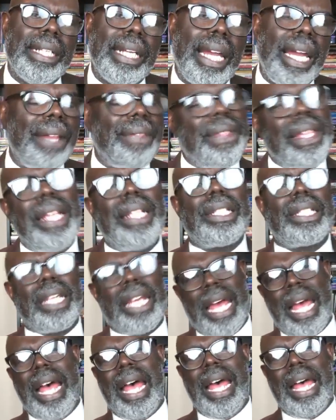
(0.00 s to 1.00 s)
And this
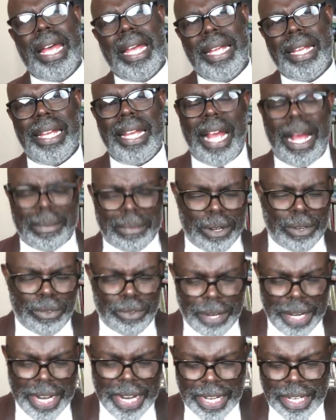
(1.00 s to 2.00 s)
guy, I'm going to
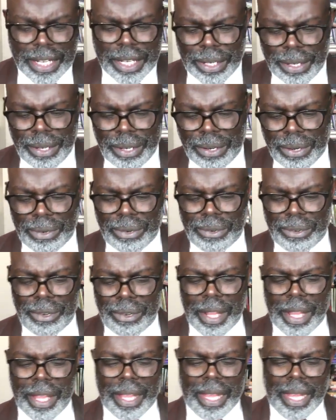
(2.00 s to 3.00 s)
read to you